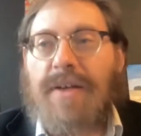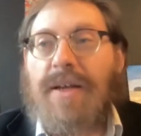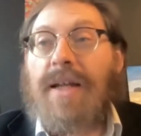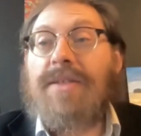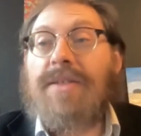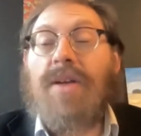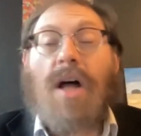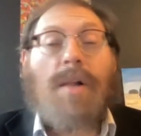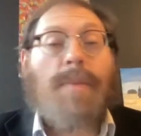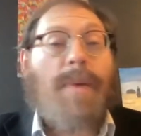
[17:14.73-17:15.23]

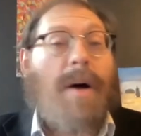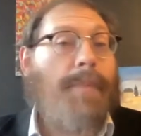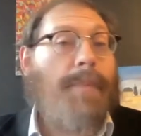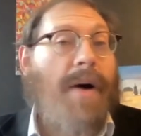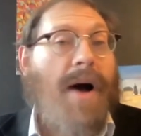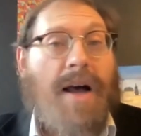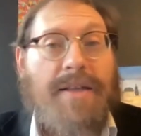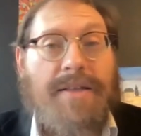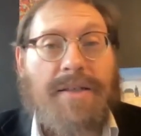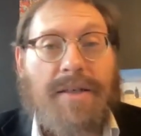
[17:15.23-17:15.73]
It's all about
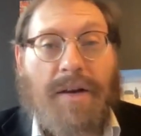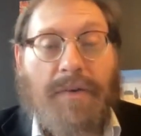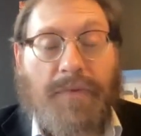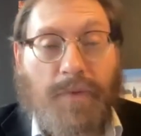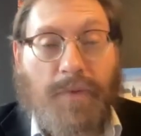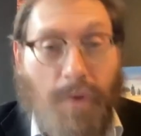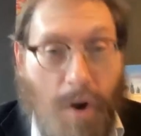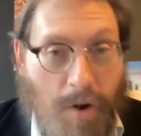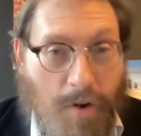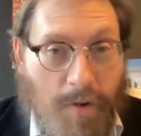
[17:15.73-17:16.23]
positive
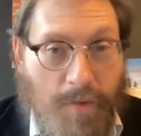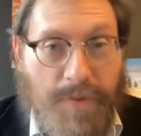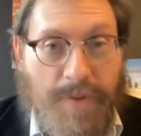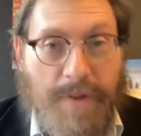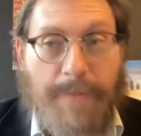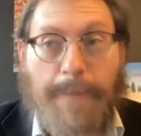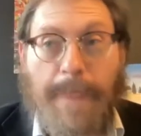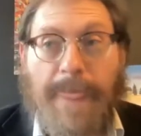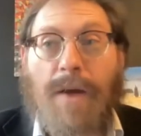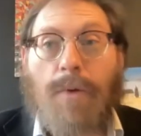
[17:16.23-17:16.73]
growth,
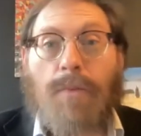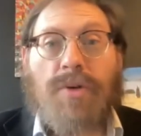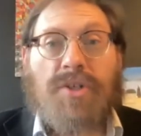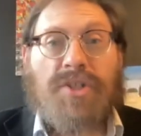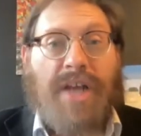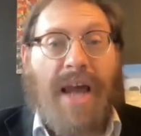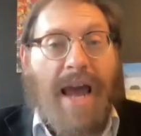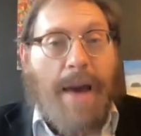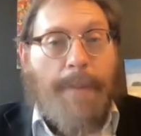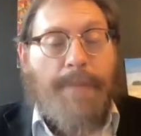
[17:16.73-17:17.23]

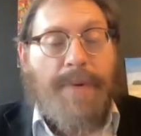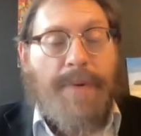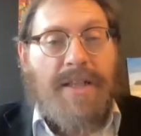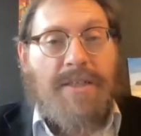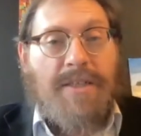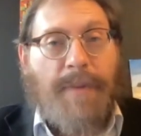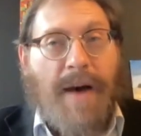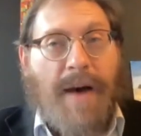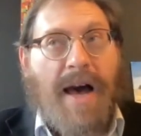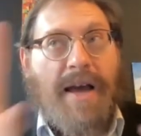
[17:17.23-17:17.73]
which
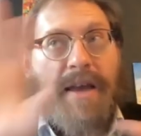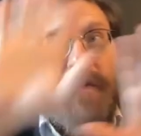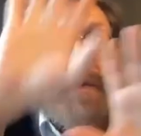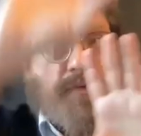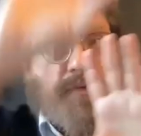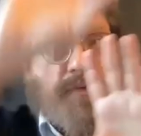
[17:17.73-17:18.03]
happens by